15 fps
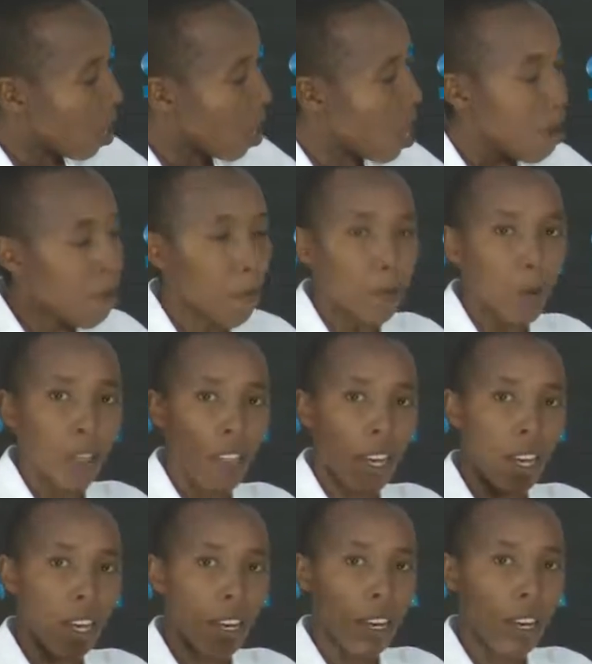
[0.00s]
if
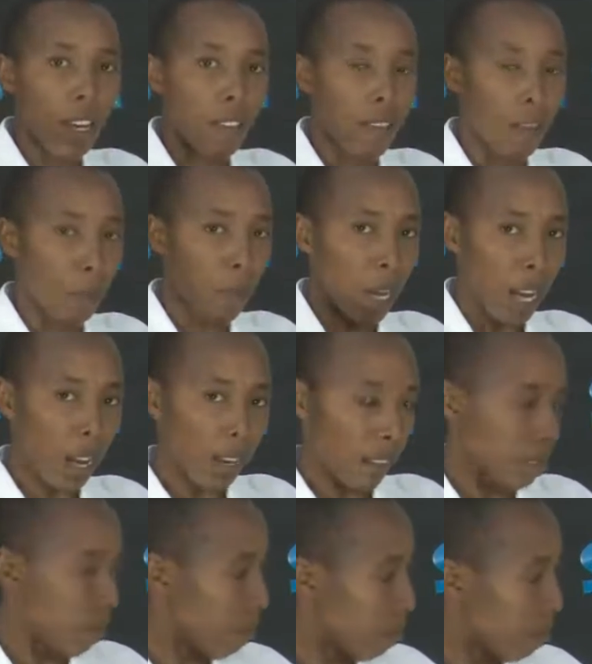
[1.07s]
within the
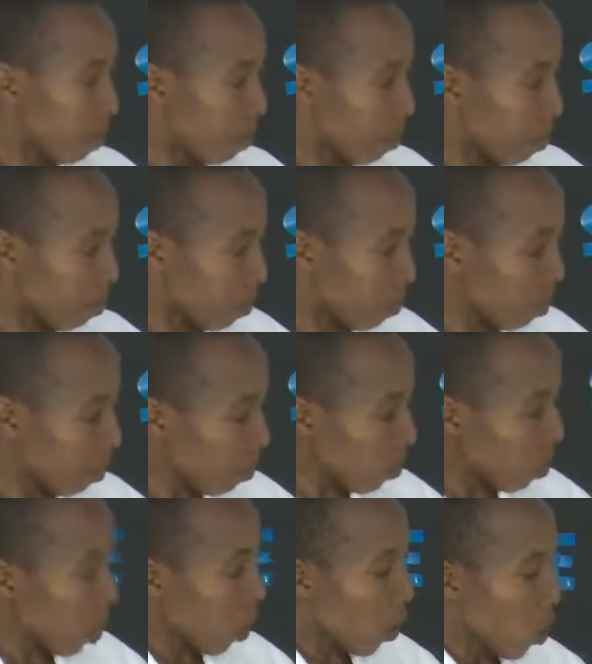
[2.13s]
blood
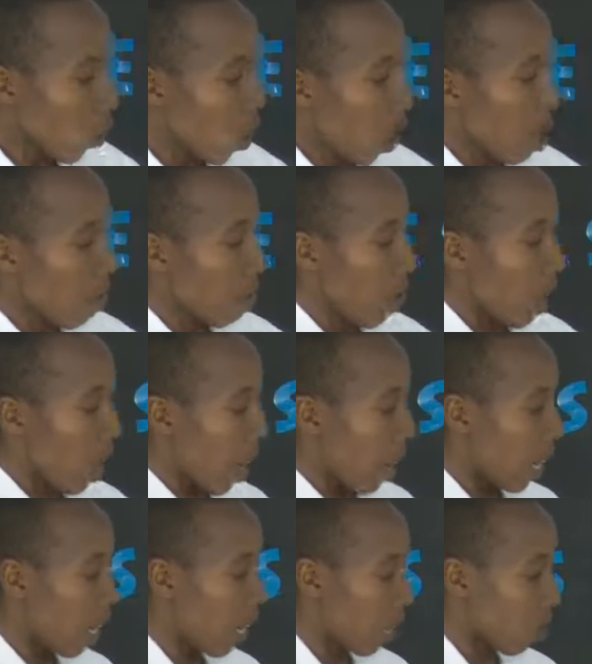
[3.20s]
you have a
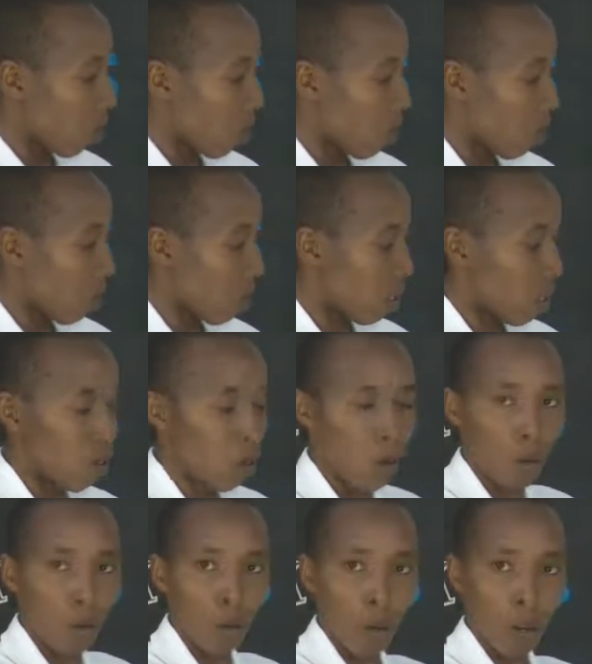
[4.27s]
highly concentrated
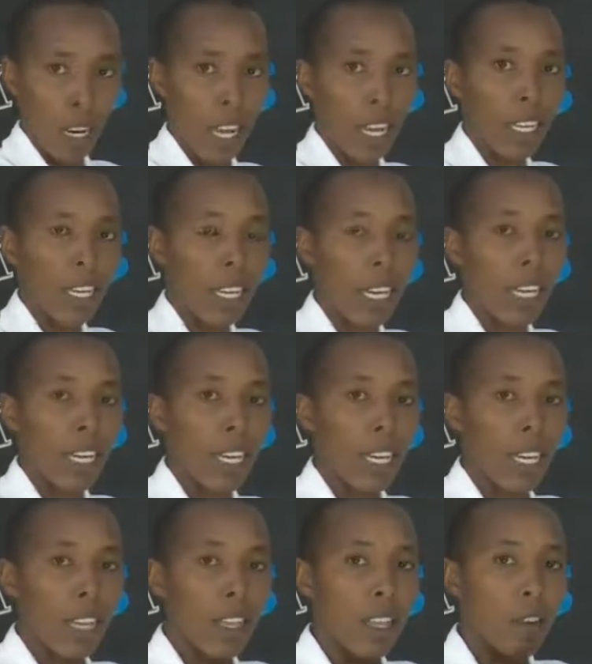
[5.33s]
solution, like
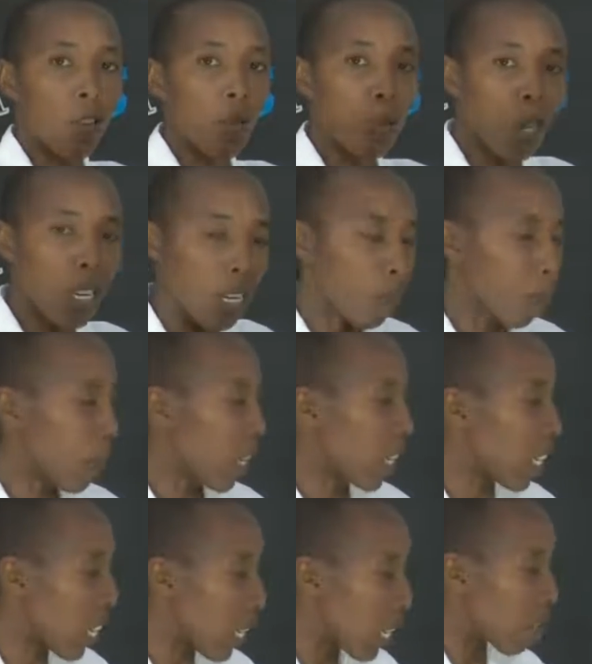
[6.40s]
the osmotic
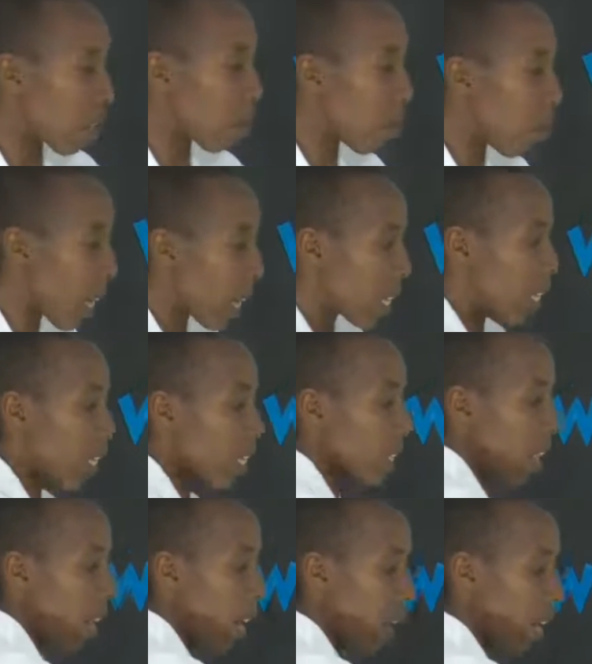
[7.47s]
pressure in the blood
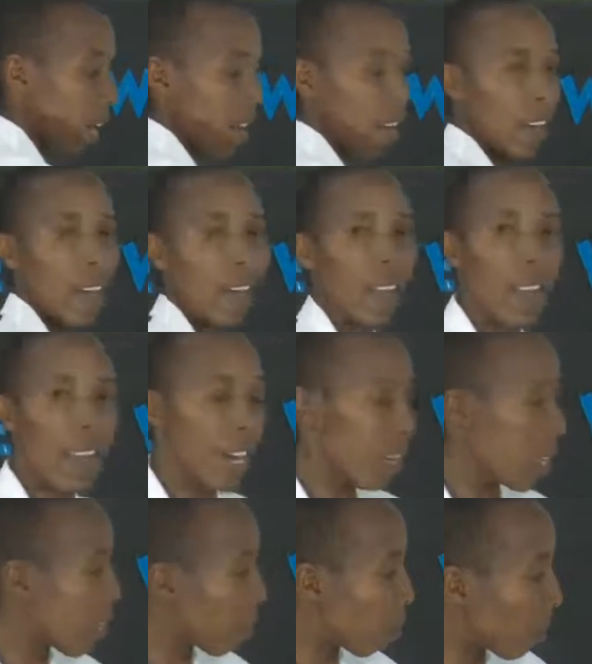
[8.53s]
is higher, then
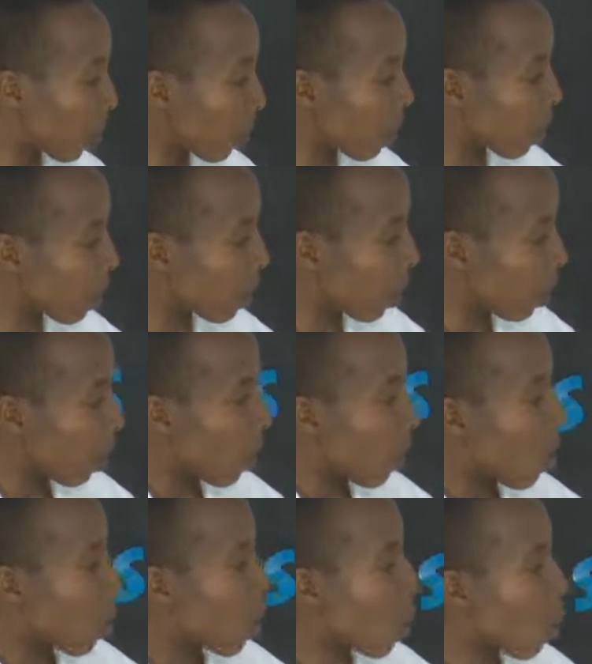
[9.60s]
it means
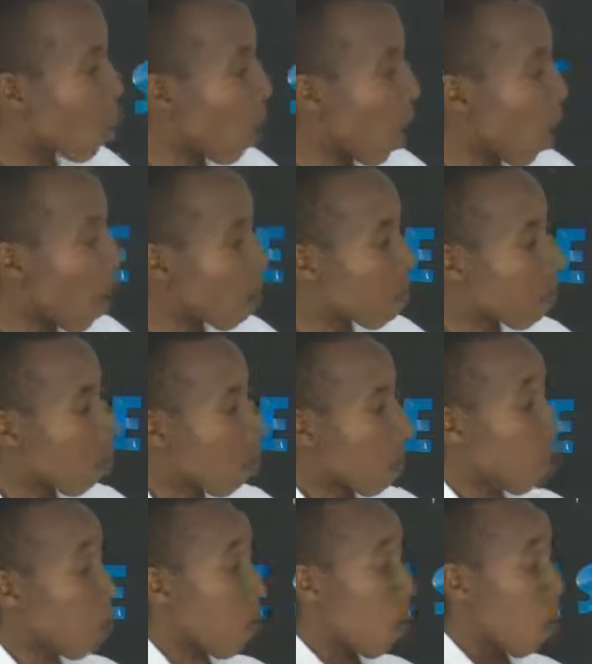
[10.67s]
you have
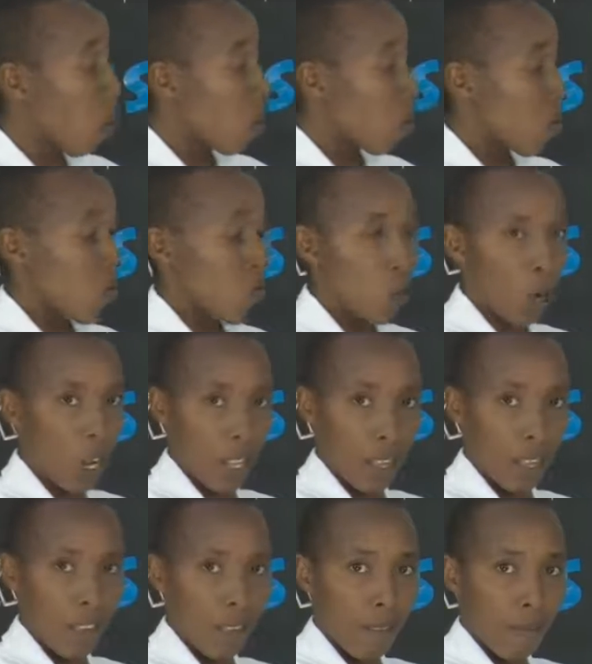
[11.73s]
more
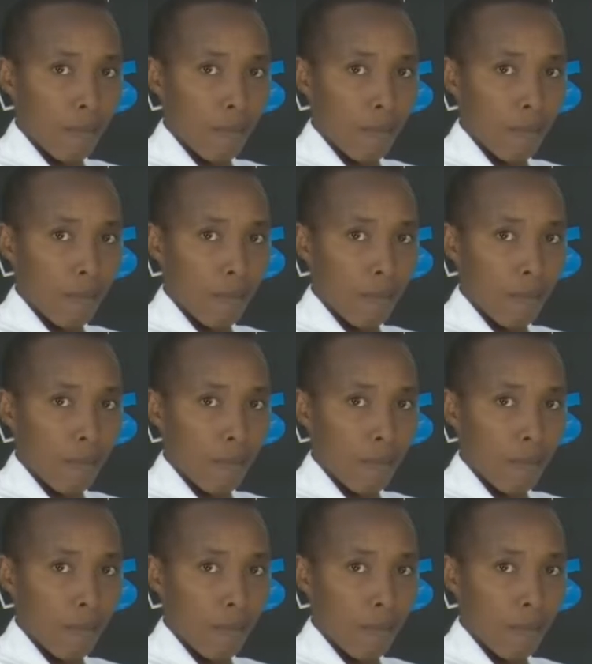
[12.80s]
salts.